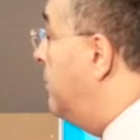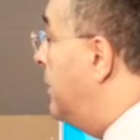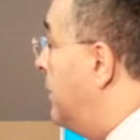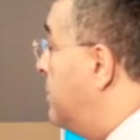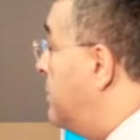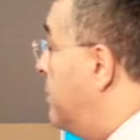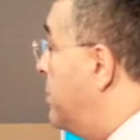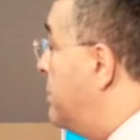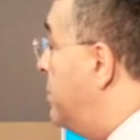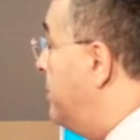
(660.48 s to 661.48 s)
very close to
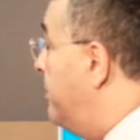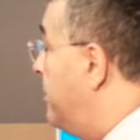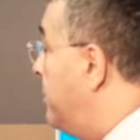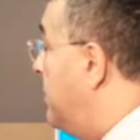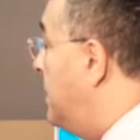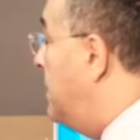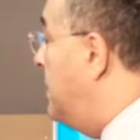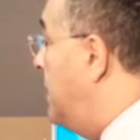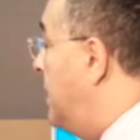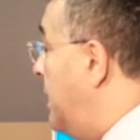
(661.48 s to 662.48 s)
Brisbane,
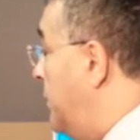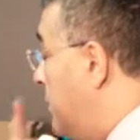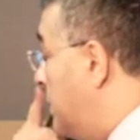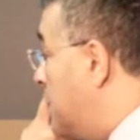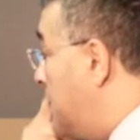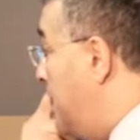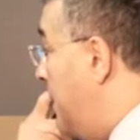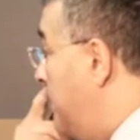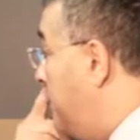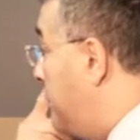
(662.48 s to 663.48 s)
and you can see